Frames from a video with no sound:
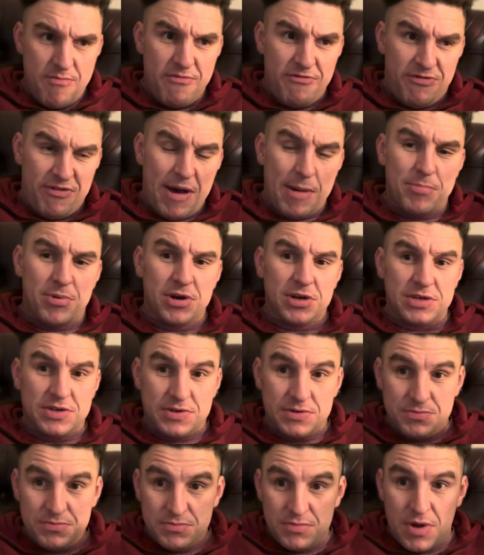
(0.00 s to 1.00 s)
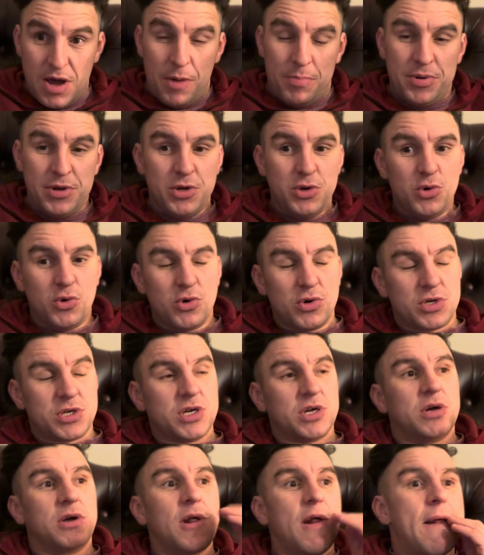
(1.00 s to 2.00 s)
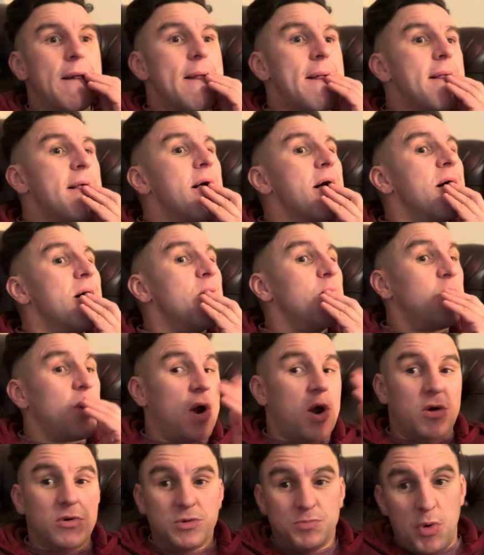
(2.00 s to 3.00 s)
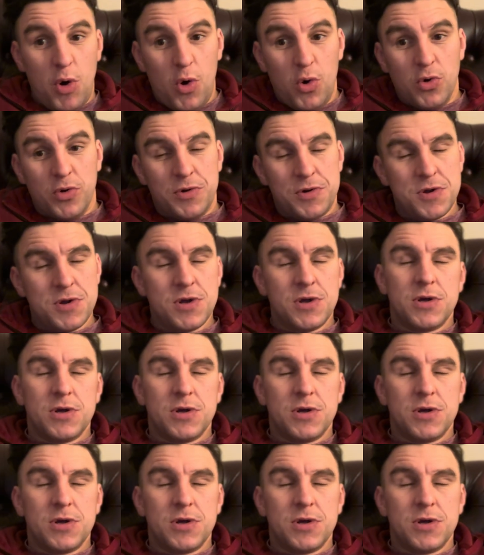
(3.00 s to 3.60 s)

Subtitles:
fabrics from up in Yorkshire, where I was born.